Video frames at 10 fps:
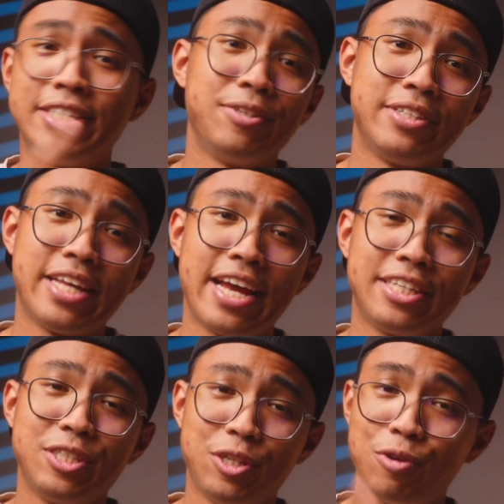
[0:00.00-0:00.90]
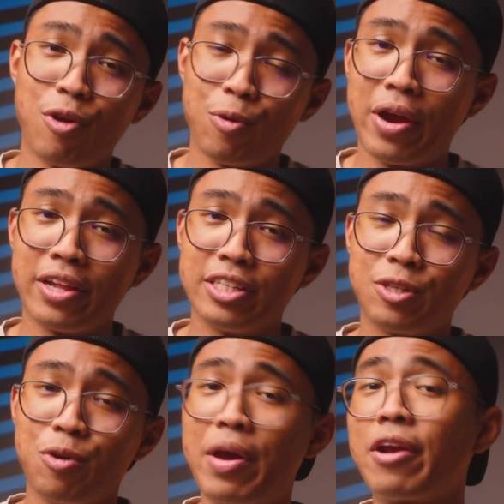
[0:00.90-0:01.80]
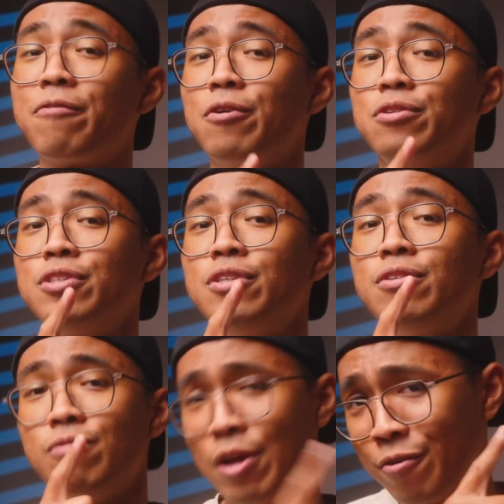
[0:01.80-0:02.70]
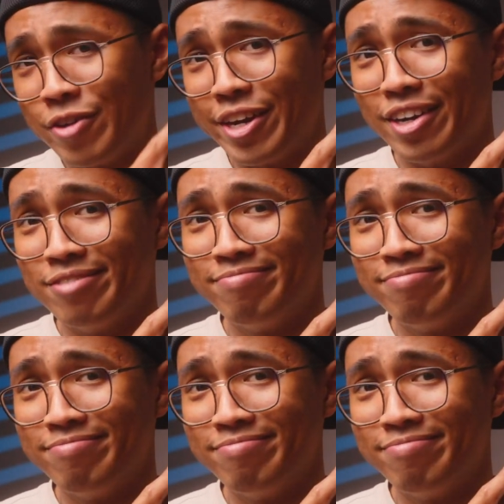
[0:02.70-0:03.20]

to attach your Rode Wireless Go microphones right over here.